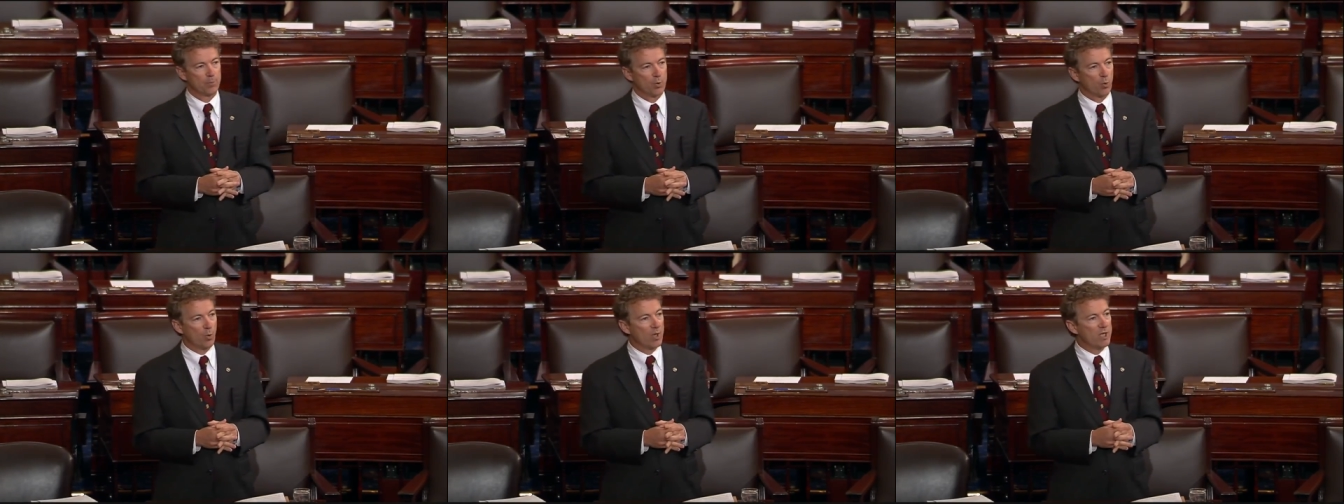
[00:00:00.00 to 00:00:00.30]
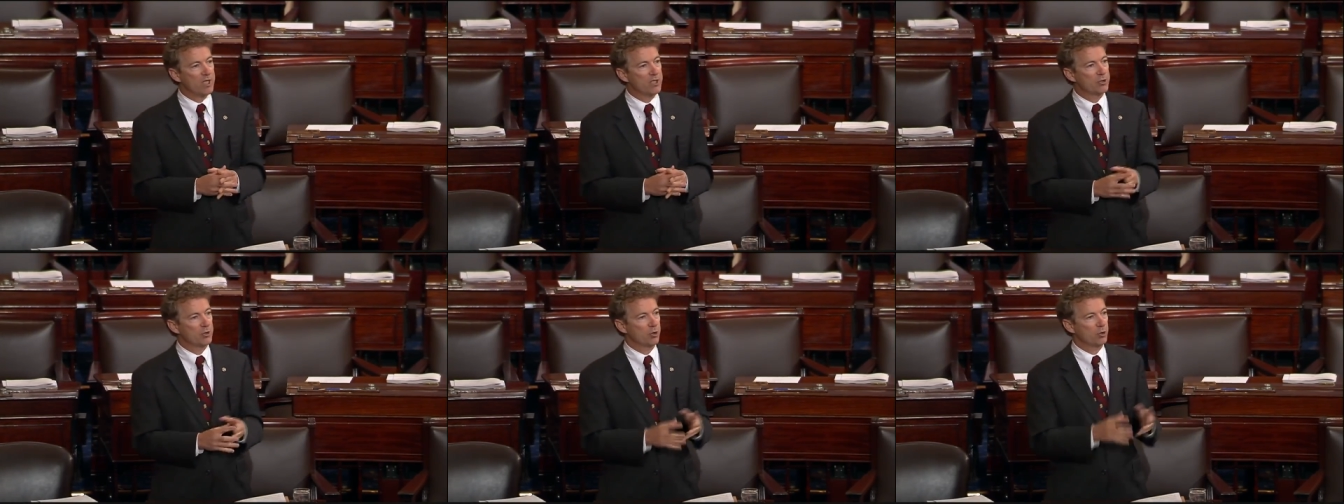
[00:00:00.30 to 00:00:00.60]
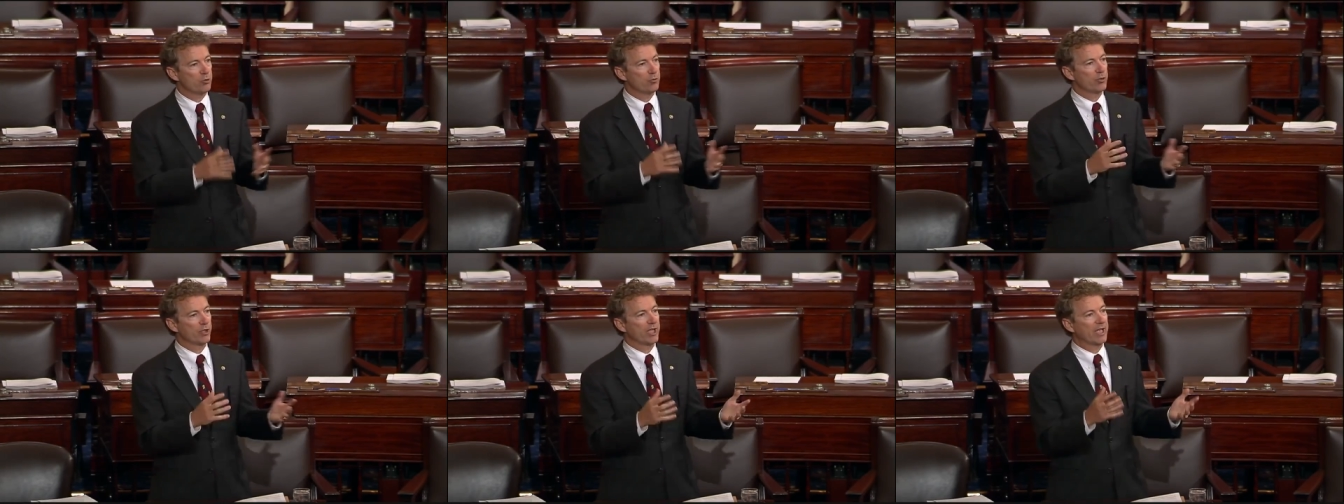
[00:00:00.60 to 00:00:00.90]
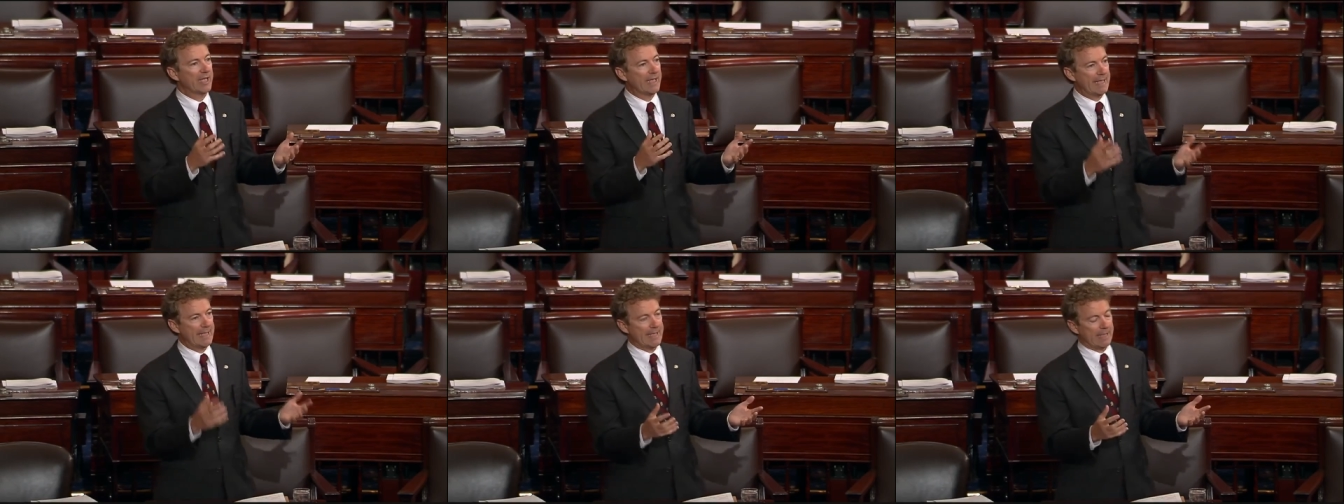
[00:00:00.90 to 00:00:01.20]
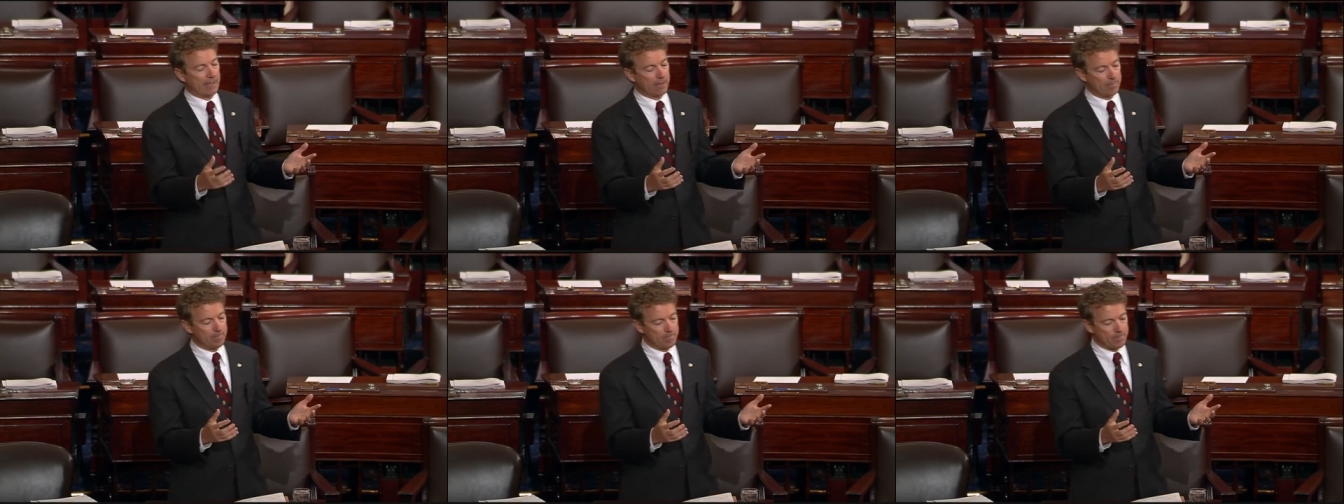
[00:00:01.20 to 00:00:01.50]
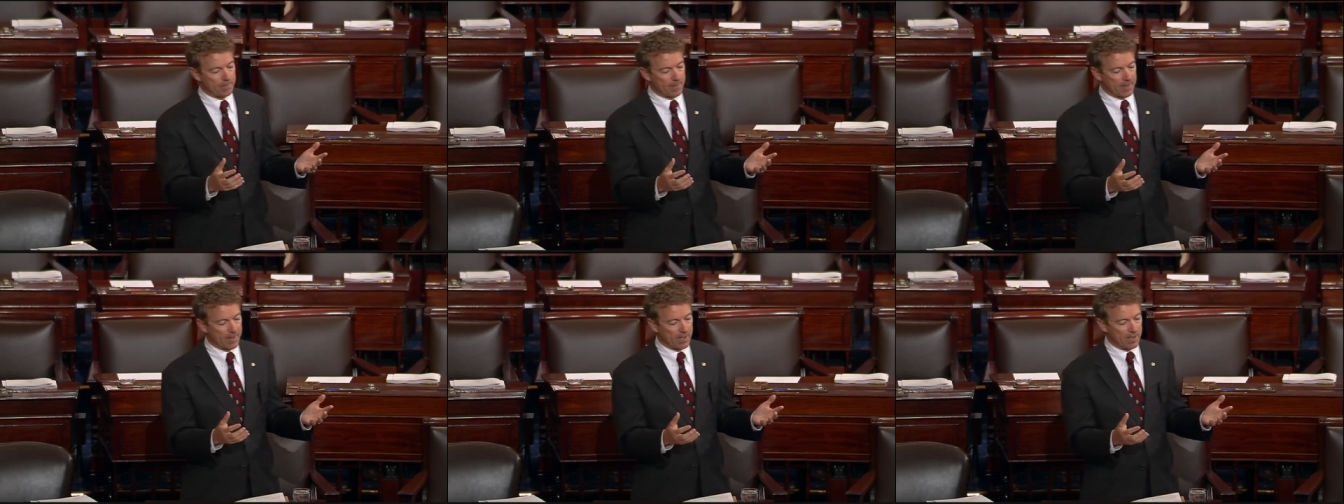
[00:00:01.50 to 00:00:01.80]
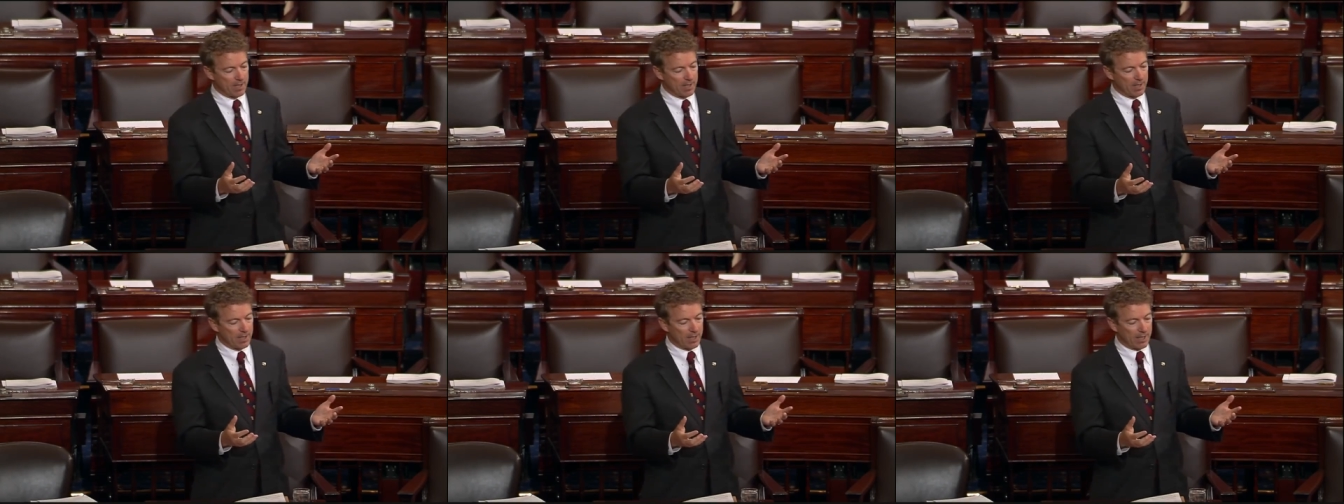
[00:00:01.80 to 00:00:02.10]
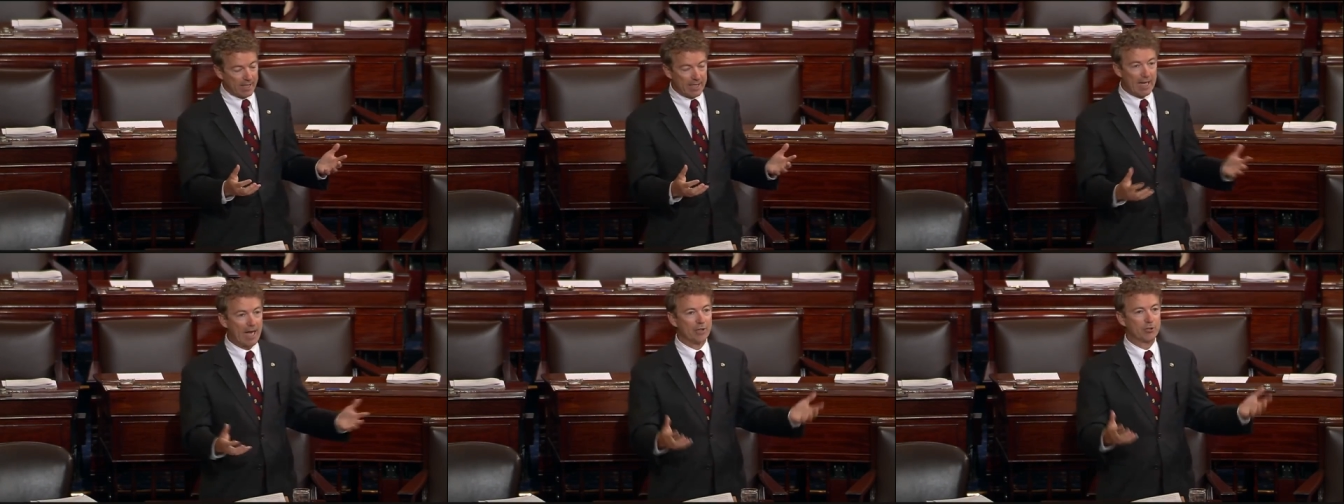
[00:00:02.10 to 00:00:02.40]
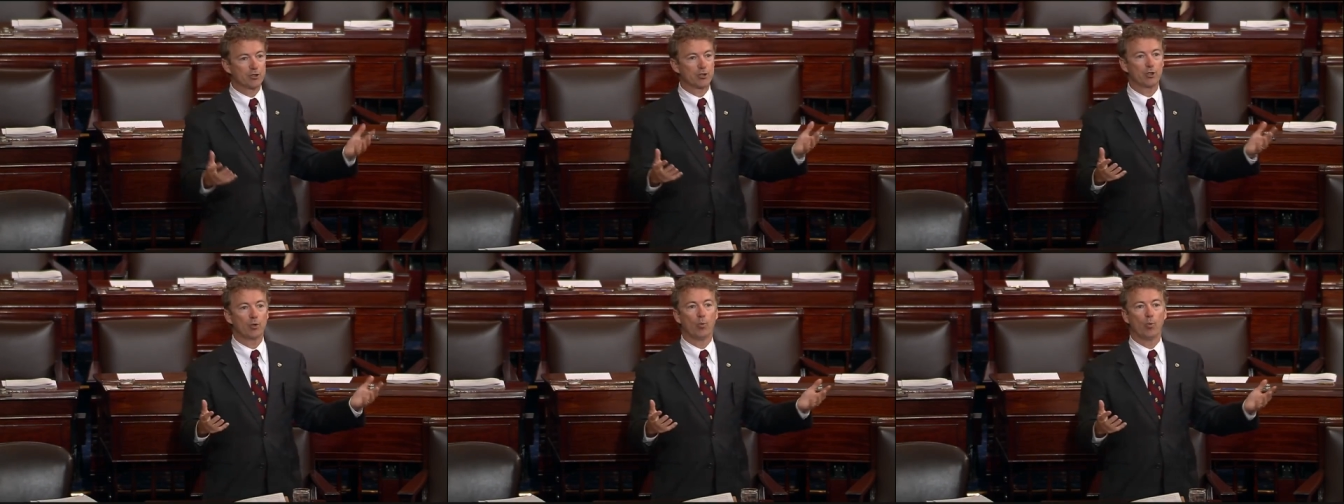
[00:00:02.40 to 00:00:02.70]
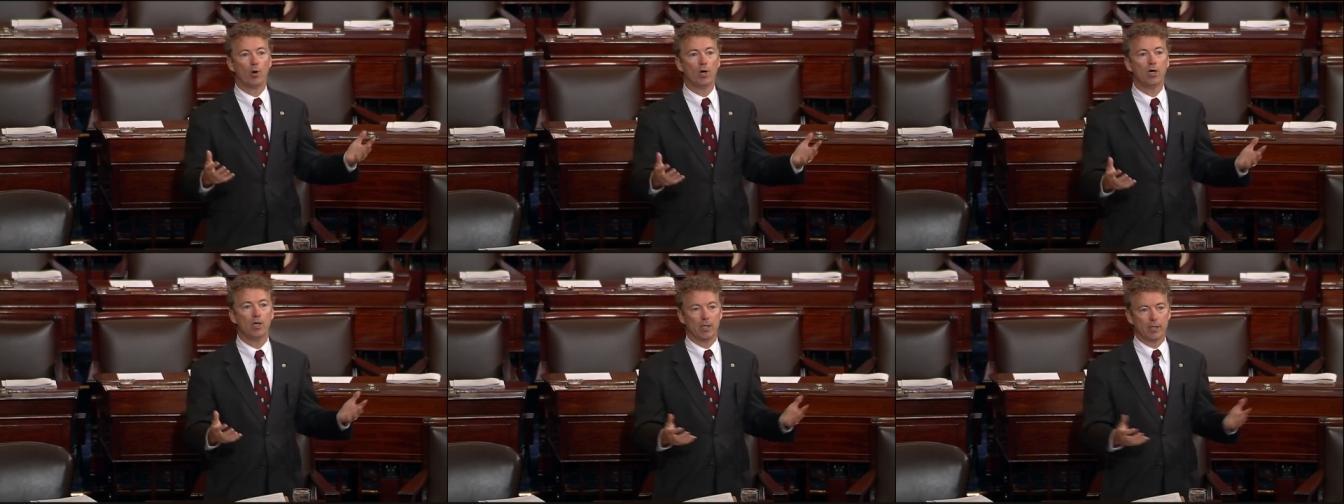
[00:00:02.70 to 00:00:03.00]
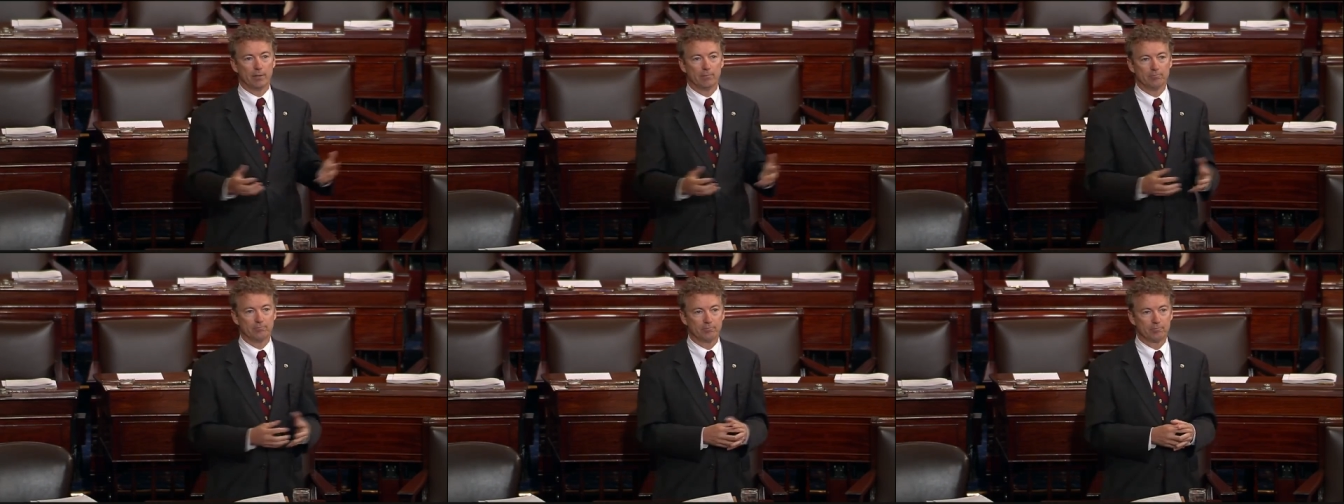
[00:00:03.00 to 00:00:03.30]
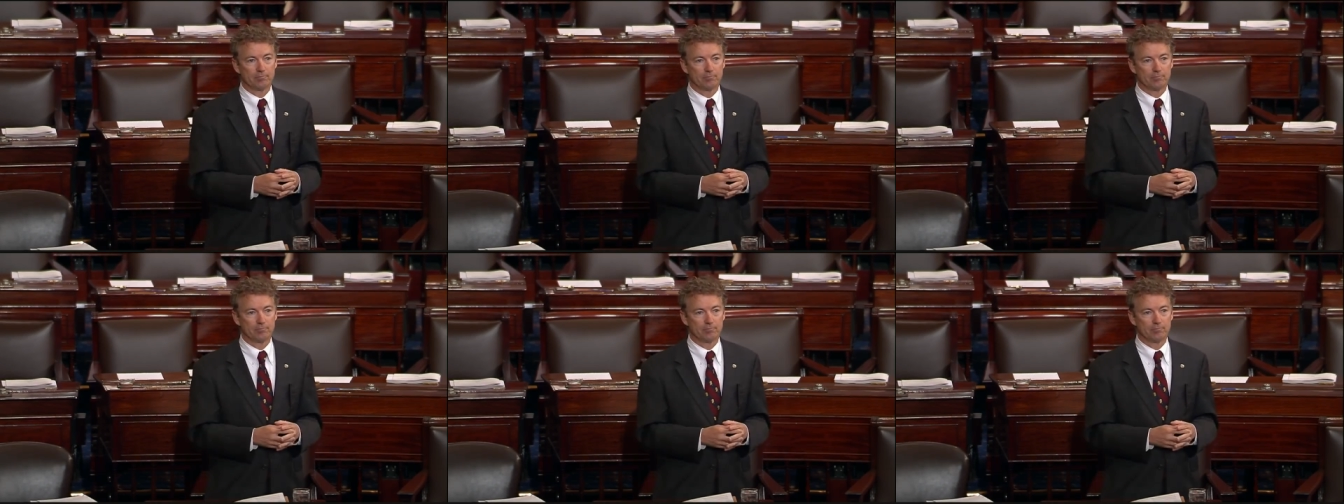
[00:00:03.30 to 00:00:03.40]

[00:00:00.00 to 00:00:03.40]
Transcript: When he sued the king, he actually won.